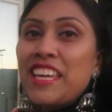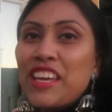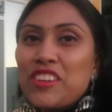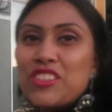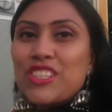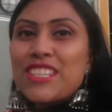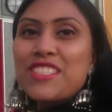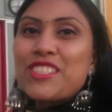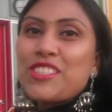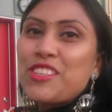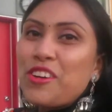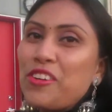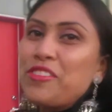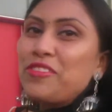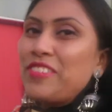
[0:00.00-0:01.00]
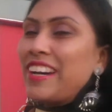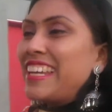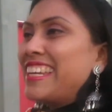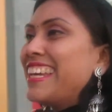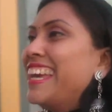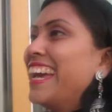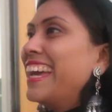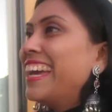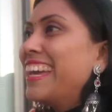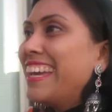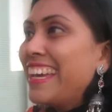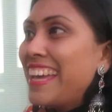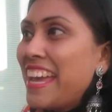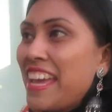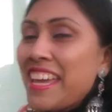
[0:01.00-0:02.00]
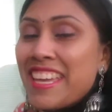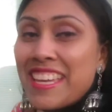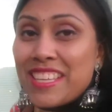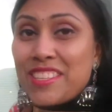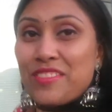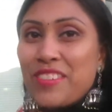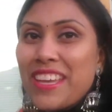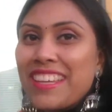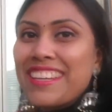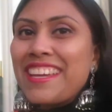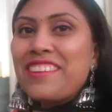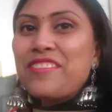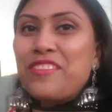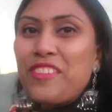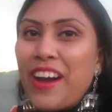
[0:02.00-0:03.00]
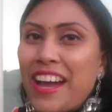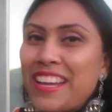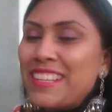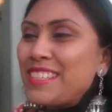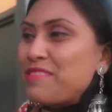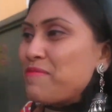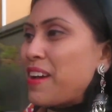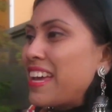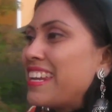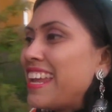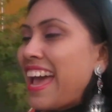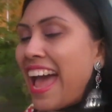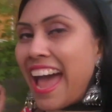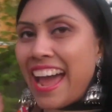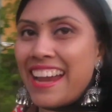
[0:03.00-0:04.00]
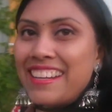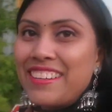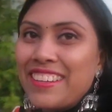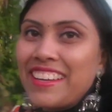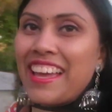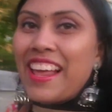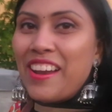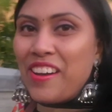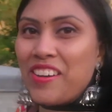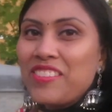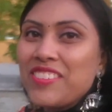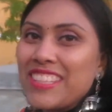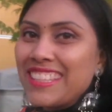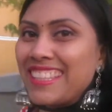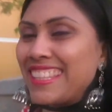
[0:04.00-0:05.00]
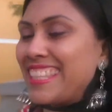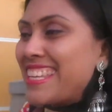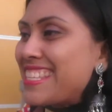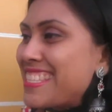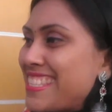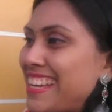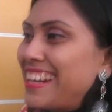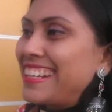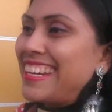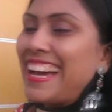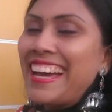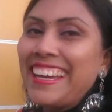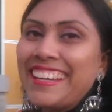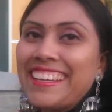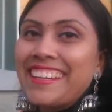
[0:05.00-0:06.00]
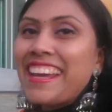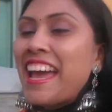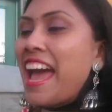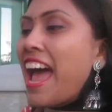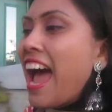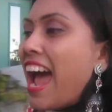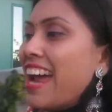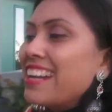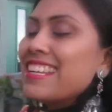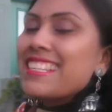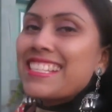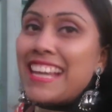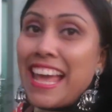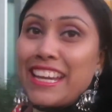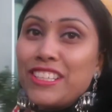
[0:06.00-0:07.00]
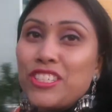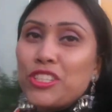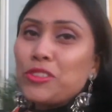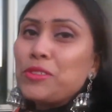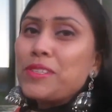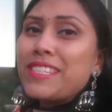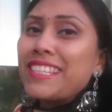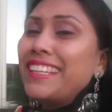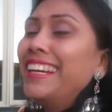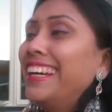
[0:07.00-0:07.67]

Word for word: Kyush is so funny. He's wearing fireman hat along with this attire and his light shoes.